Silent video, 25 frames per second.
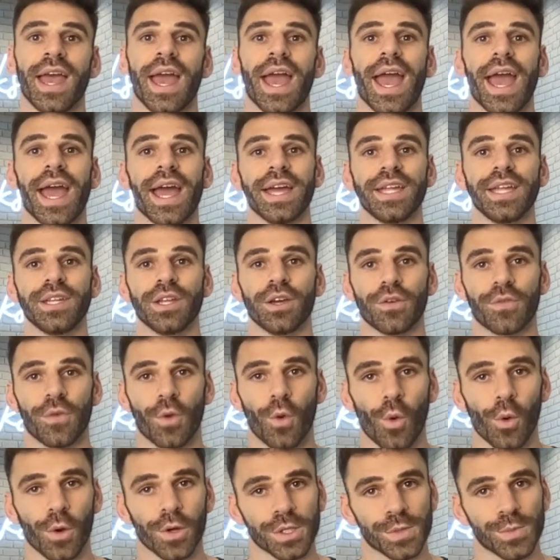and, of
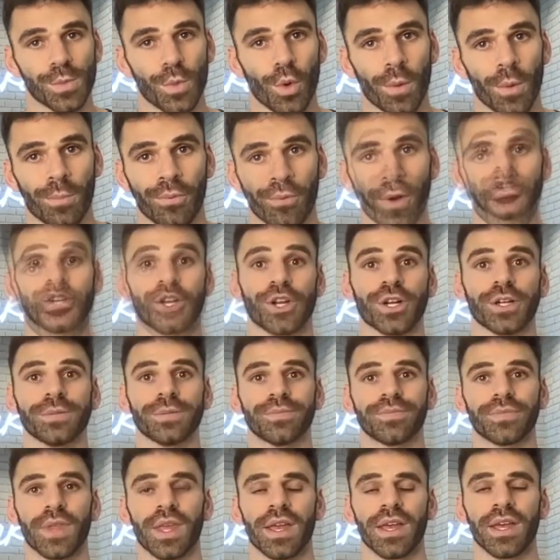course, more pressure.